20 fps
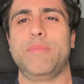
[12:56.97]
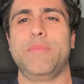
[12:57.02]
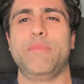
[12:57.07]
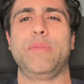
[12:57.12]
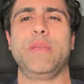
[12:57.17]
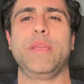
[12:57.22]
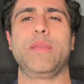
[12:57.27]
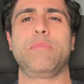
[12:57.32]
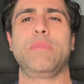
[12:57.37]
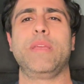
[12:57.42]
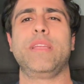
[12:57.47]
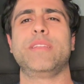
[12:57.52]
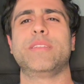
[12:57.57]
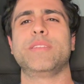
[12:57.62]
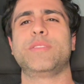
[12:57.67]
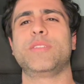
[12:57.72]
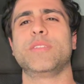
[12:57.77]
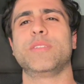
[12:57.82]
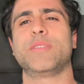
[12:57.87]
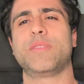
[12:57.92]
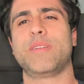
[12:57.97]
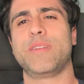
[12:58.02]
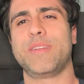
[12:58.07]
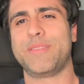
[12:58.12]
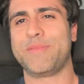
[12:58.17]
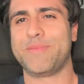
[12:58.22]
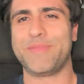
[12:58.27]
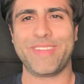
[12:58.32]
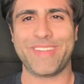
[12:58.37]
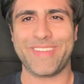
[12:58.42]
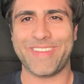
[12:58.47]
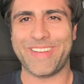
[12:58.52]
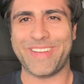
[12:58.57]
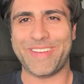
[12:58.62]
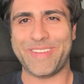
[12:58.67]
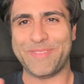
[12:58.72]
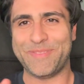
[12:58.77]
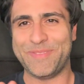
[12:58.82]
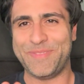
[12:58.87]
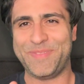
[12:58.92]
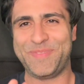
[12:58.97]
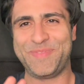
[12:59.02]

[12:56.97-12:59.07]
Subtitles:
being mean to children. I